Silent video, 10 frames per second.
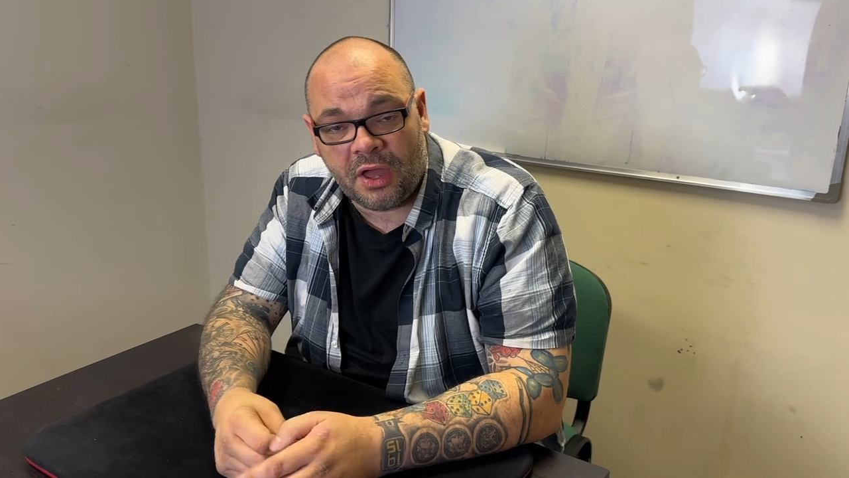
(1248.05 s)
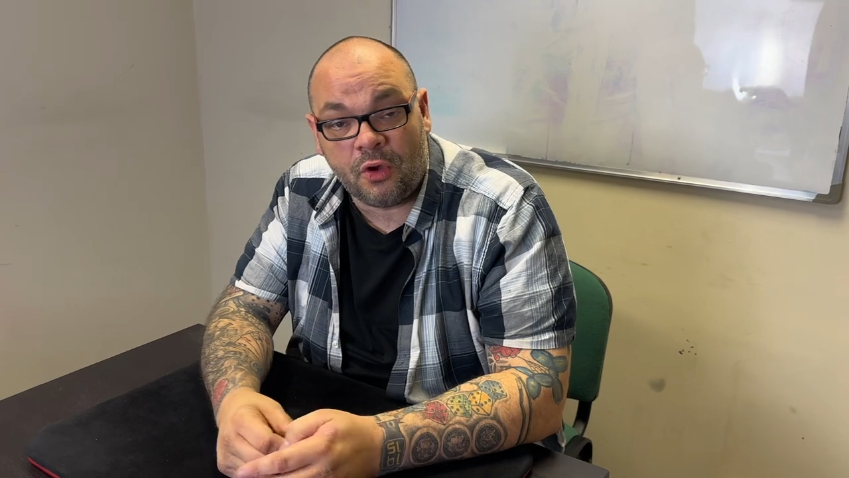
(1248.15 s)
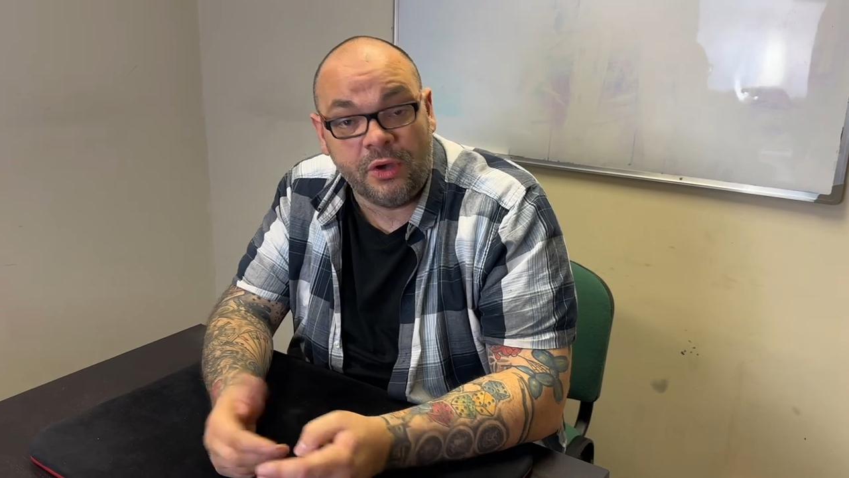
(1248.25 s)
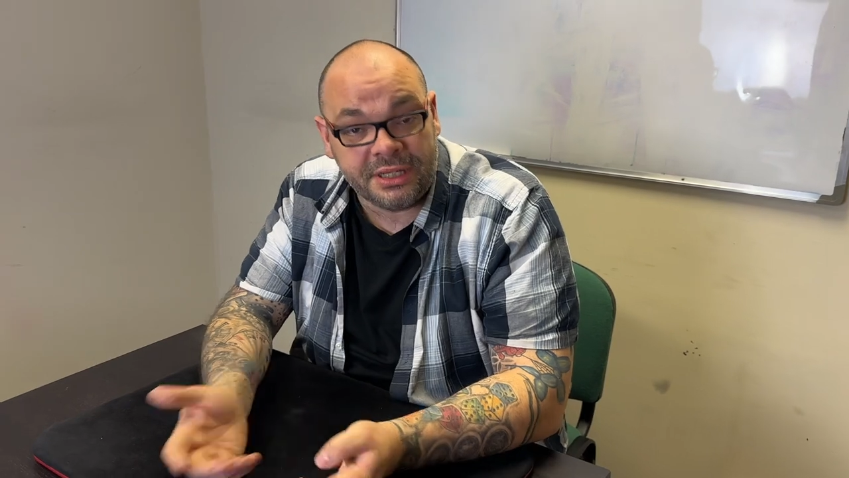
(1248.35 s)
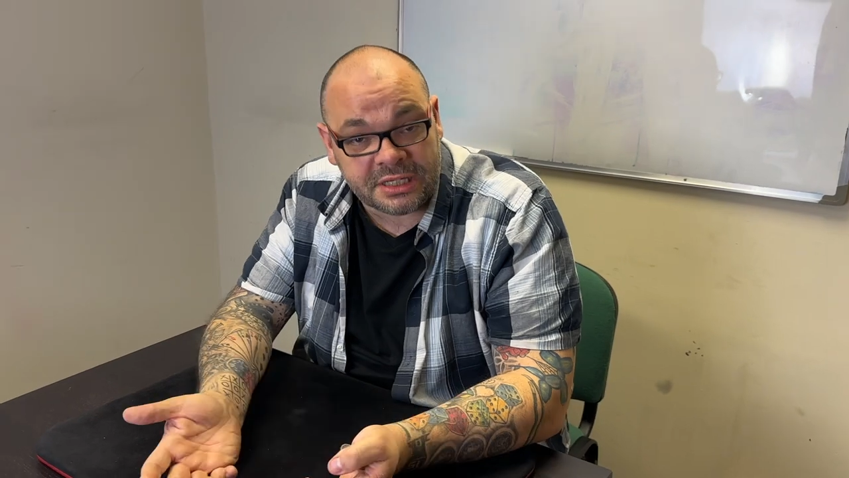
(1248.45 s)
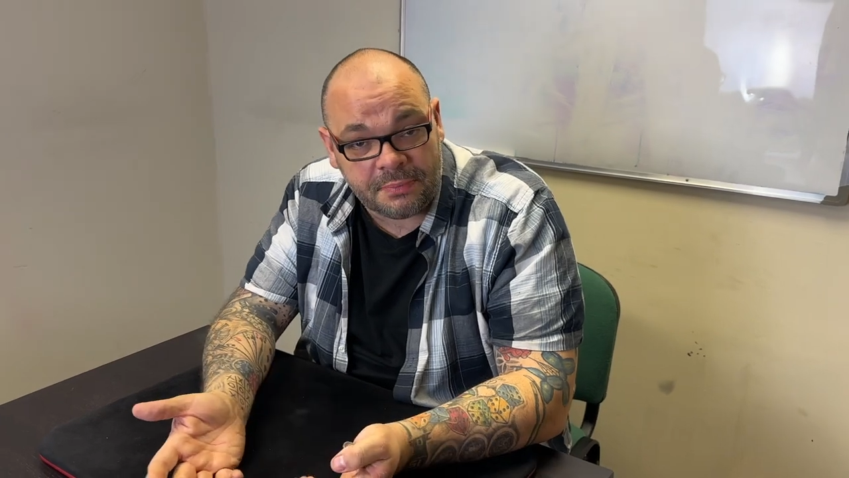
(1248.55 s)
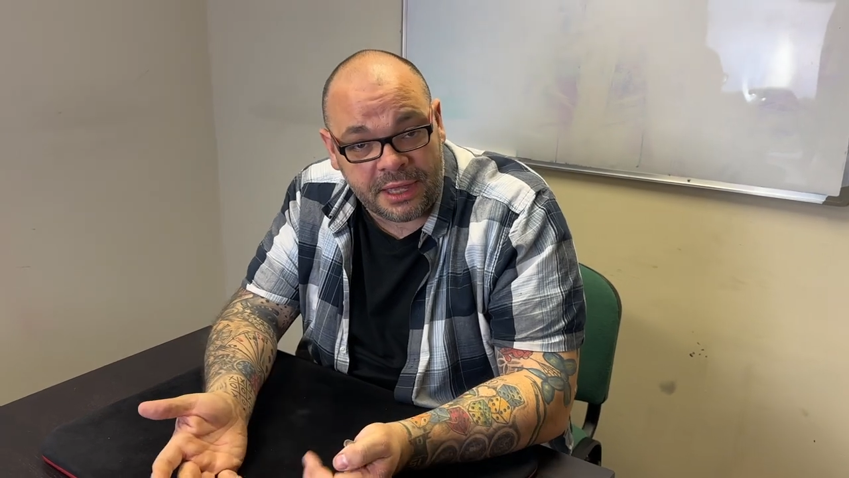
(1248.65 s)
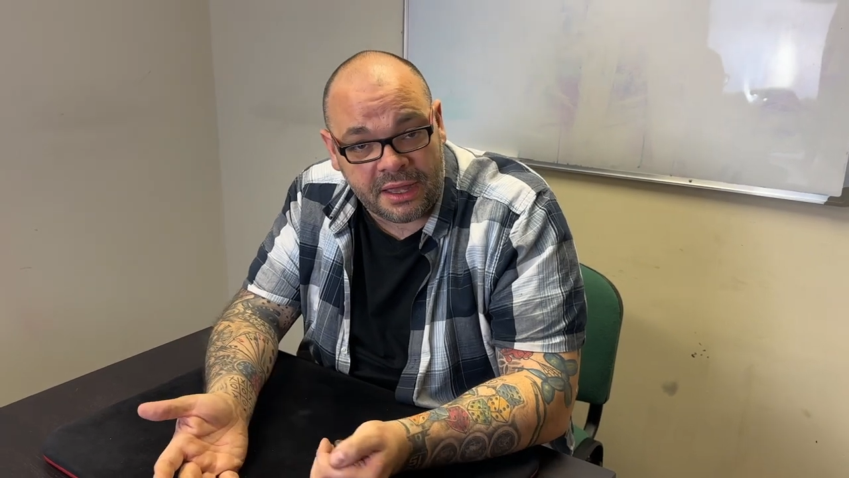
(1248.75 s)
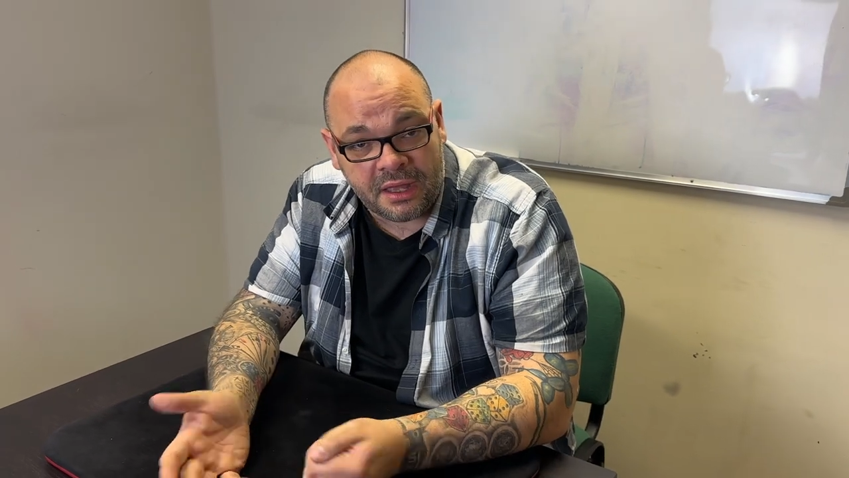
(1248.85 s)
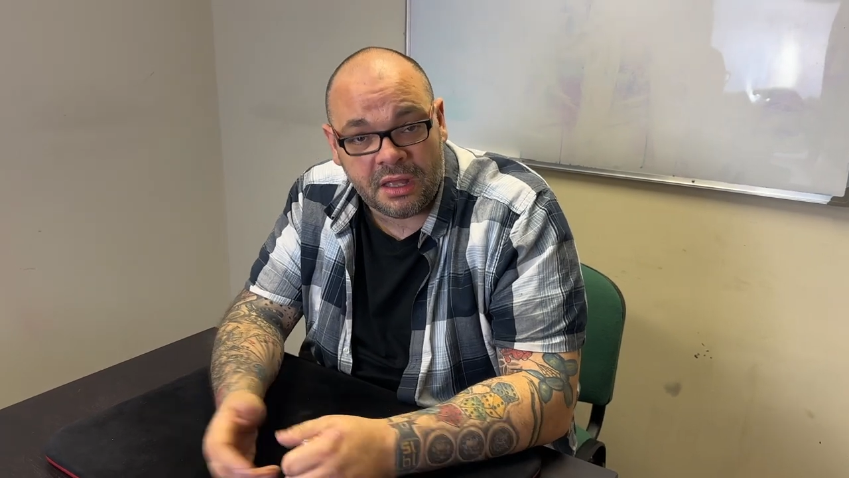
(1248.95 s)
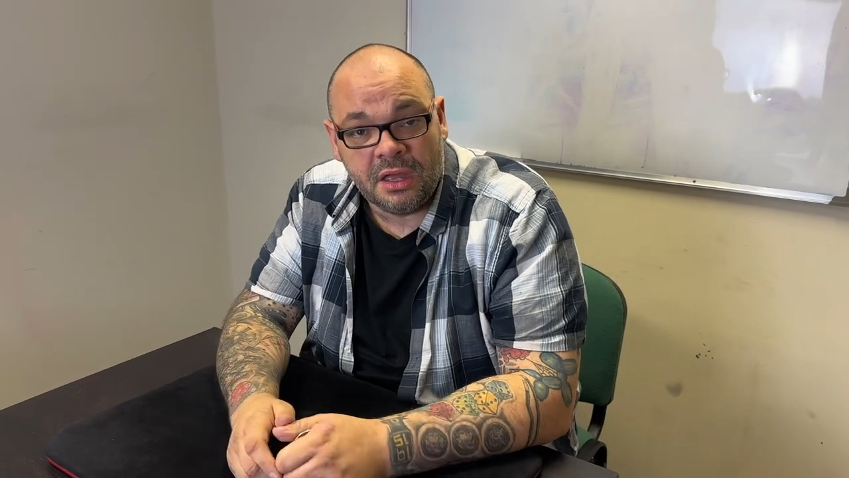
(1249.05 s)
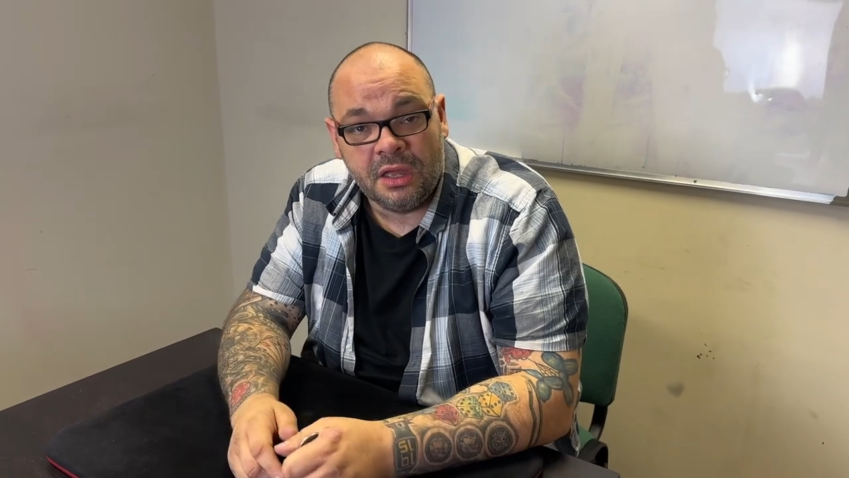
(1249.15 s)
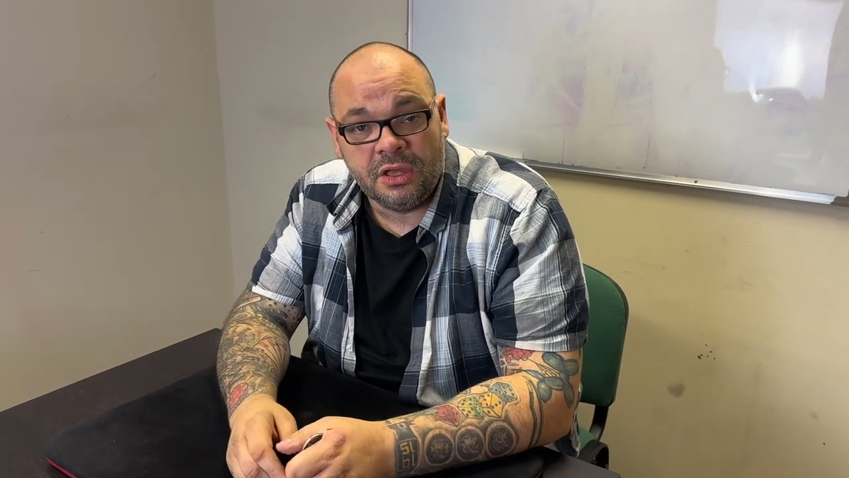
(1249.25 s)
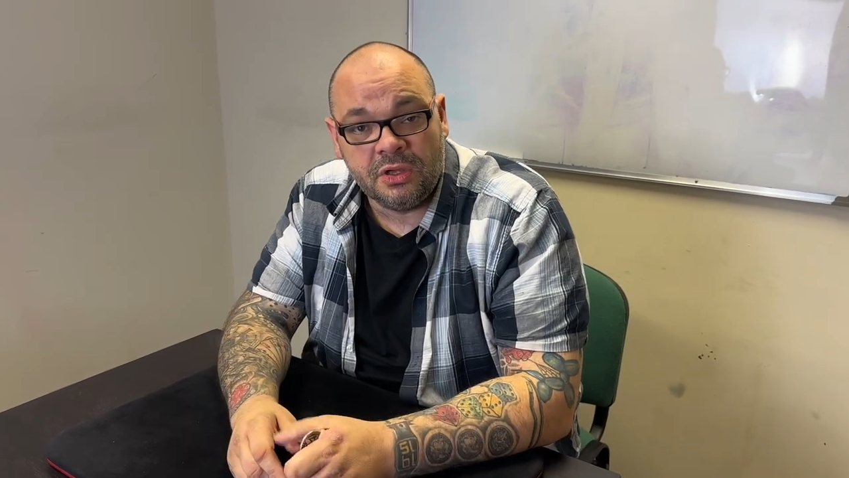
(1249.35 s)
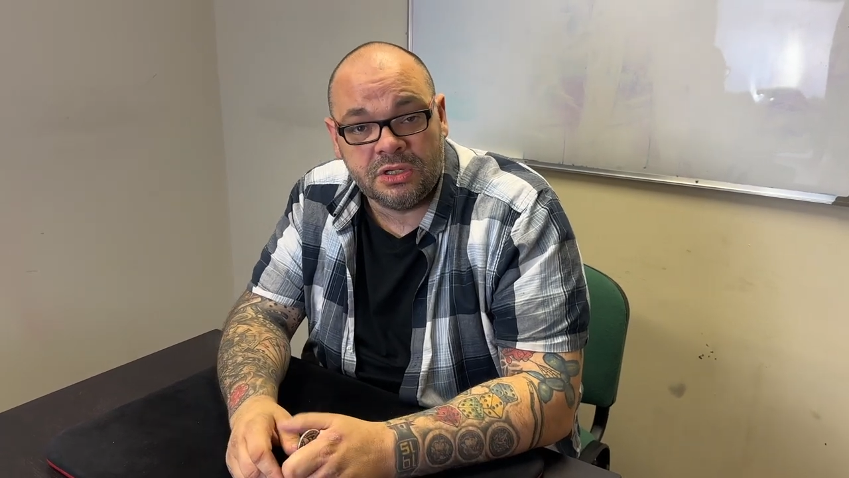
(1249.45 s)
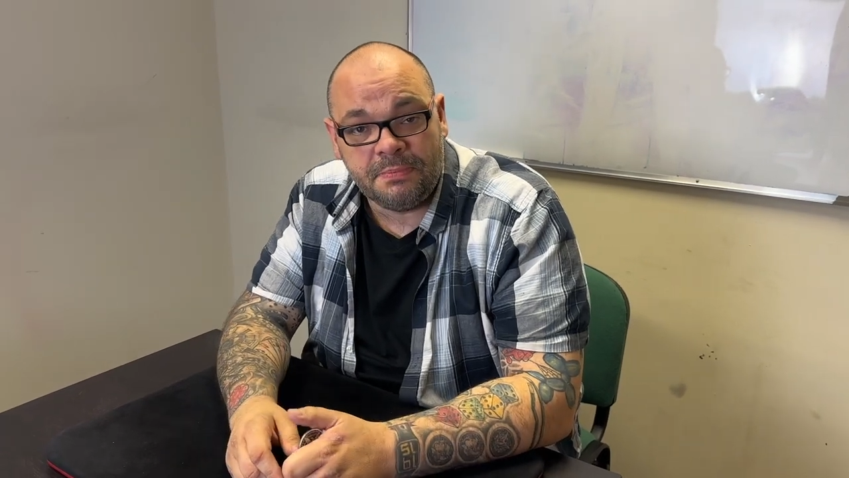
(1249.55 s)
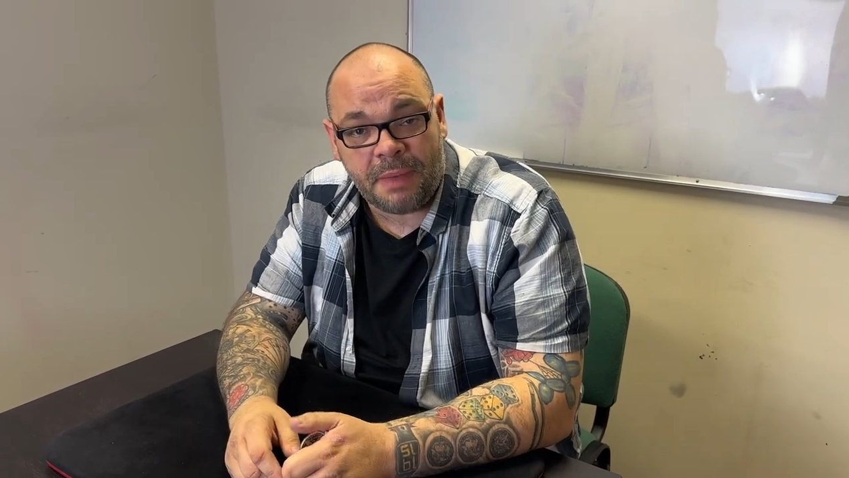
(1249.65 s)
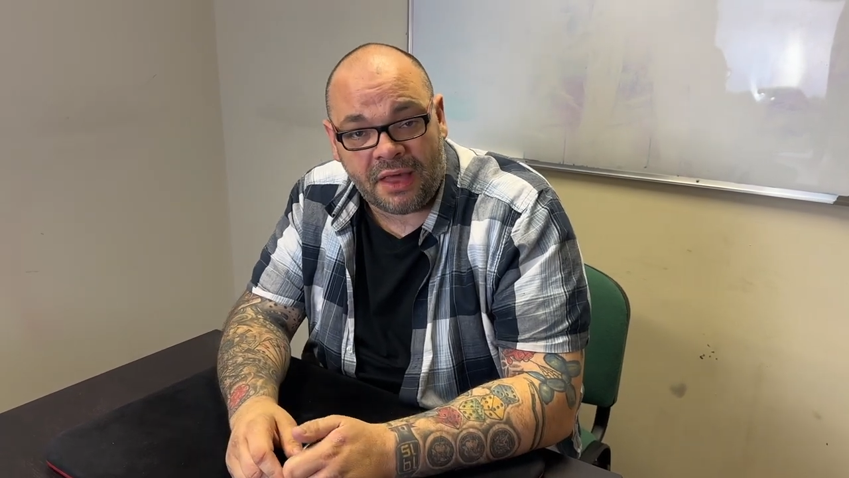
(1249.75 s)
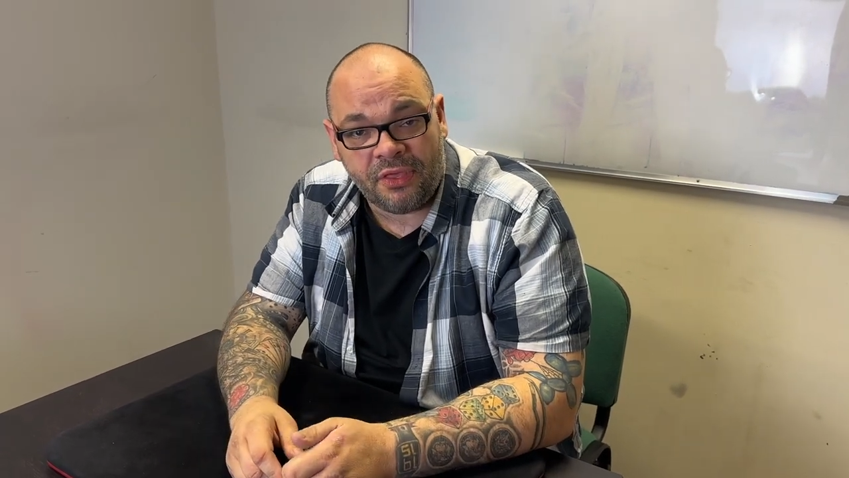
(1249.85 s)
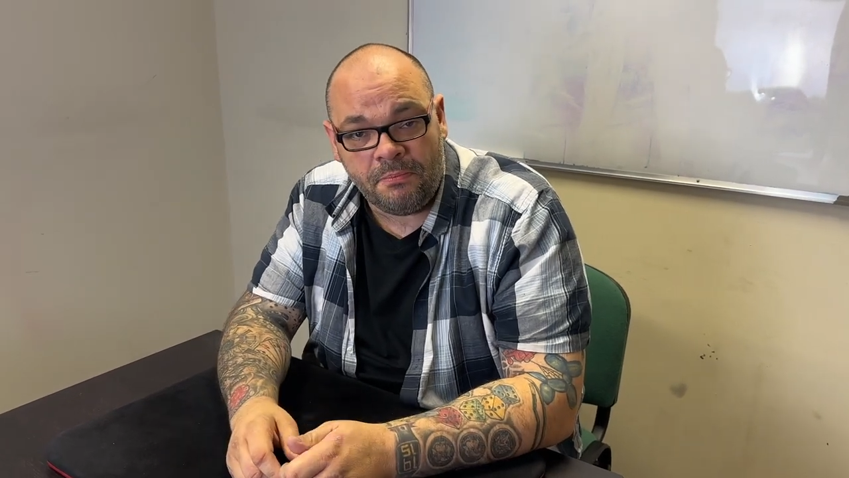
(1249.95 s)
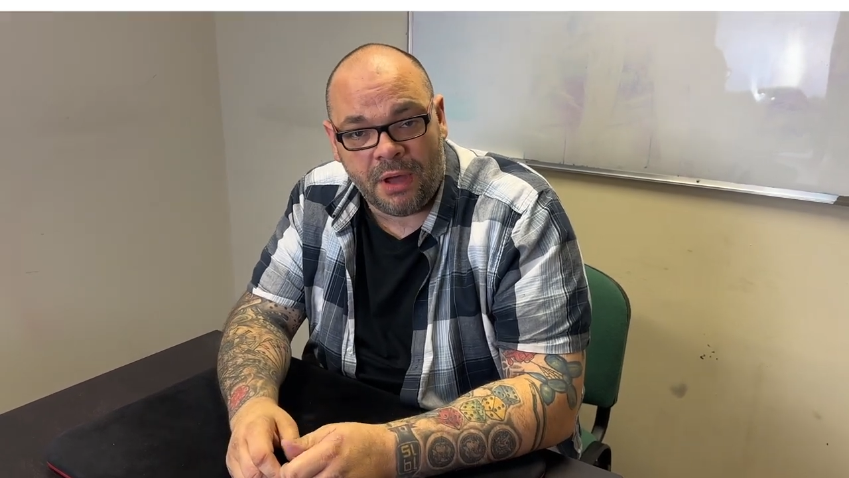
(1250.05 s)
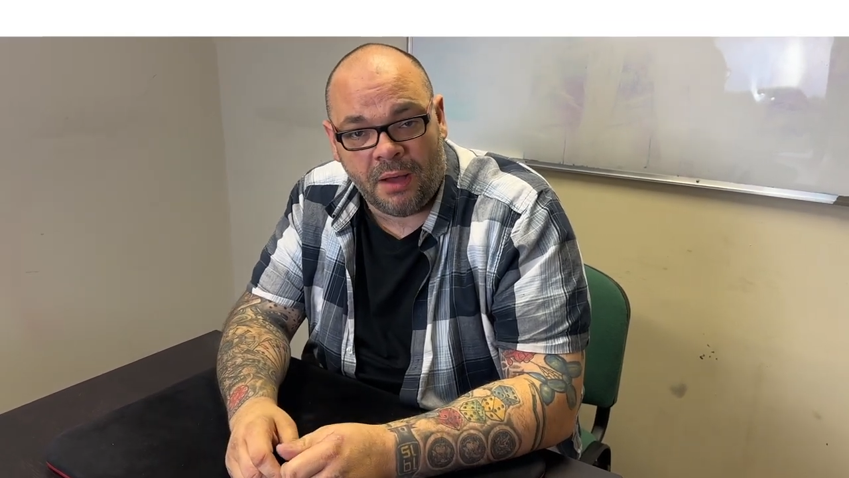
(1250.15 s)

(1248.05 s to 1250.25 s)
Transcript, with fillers: a coin disappear using back thumb palm.